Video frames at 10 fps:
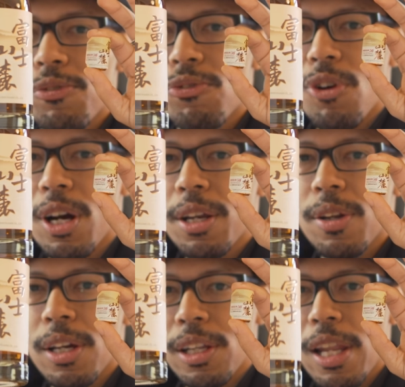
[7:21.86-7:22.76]
the
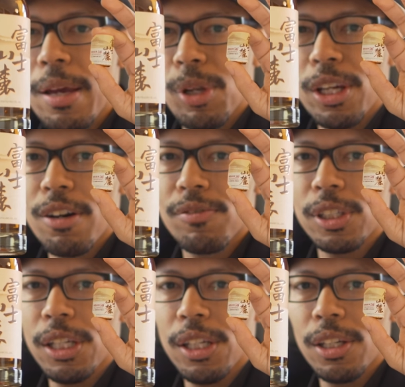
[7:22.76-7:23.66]
front labeling of
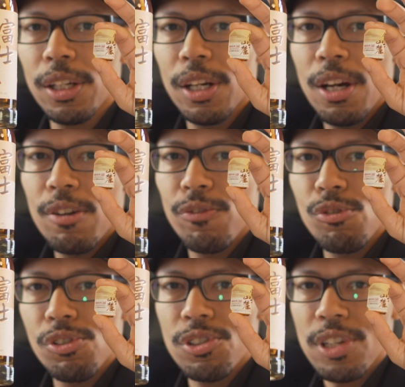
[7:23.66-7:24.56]
the
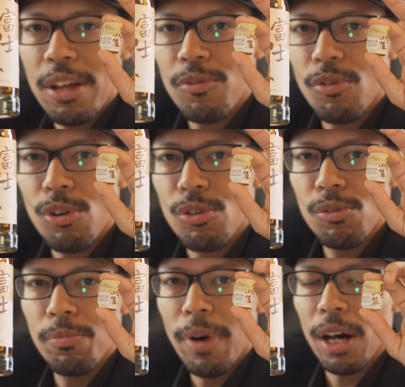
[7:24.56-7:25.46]

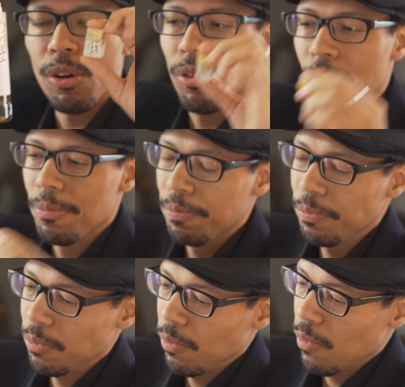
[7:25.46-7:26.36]
Fuji-Sanroku bottle.
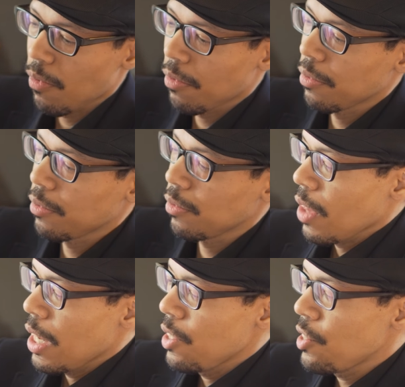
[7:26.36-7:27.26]

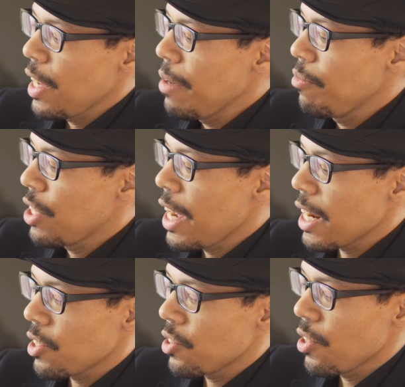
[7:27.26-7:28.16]
Same
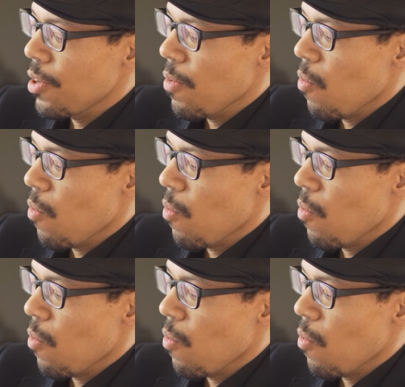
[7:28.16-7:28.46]
text,